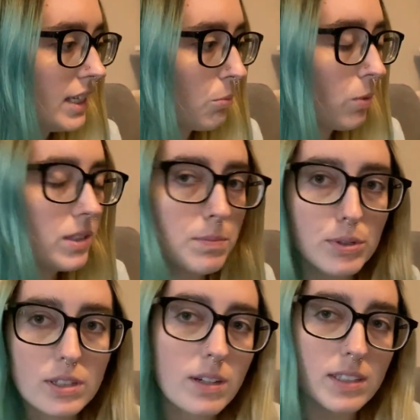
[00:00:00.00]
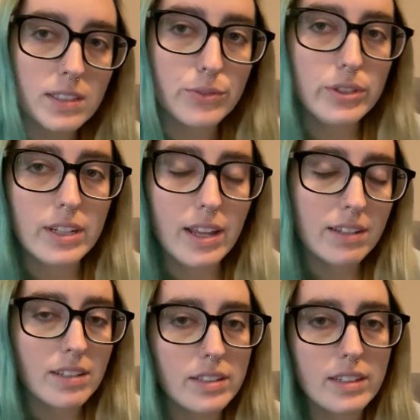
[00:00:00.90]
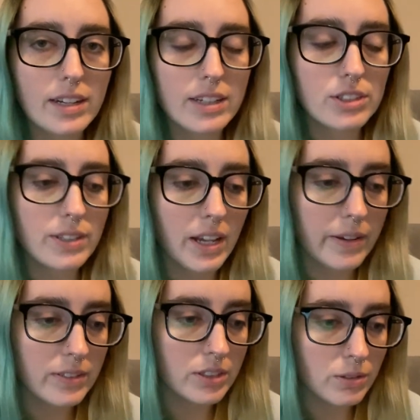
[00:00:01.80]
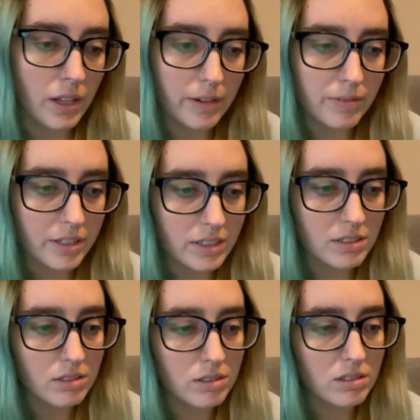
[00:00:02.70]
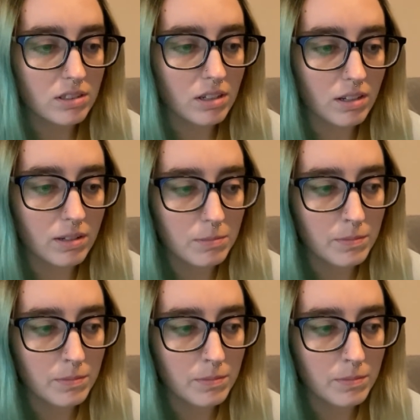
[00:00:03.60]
was productive today because I did actually have to do life things. Uh-uh.